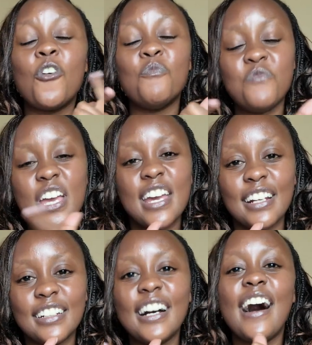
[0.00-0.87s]

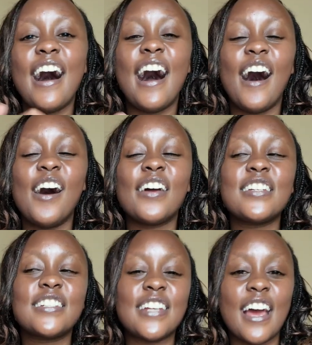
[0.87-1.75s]
being a
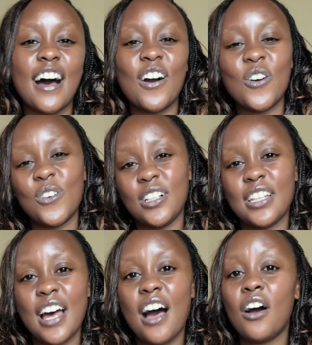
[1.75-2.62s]

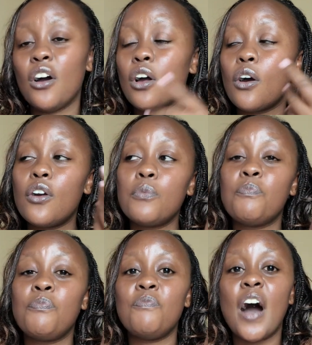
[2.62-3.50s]
shareholder or
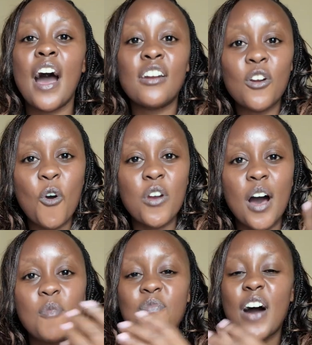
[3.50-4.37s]

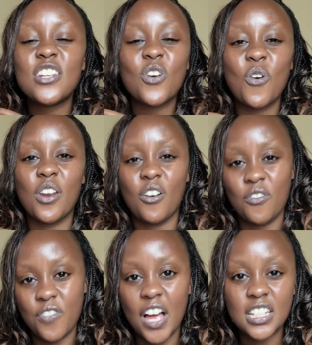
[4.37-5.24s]
part owner
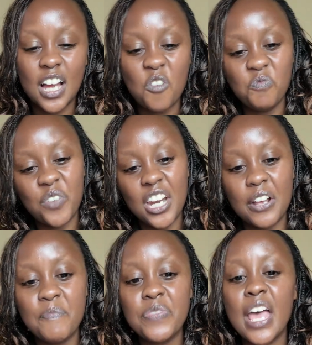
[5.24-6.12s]
of that
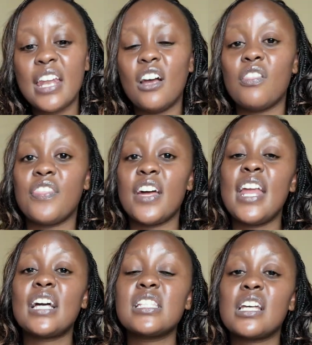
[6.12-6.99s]
company. Now, the
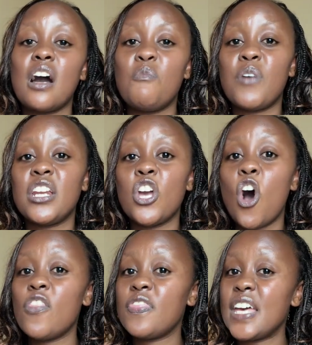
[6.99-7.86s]
next company
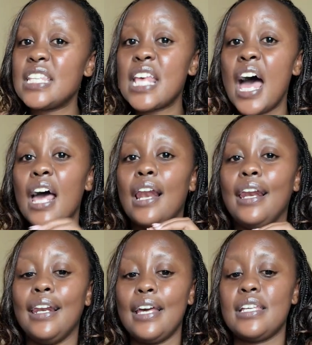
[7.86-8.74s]
on this
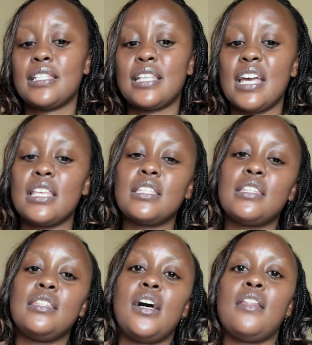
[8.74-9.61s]
list
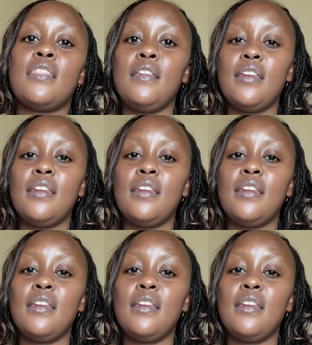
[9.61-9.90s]
is none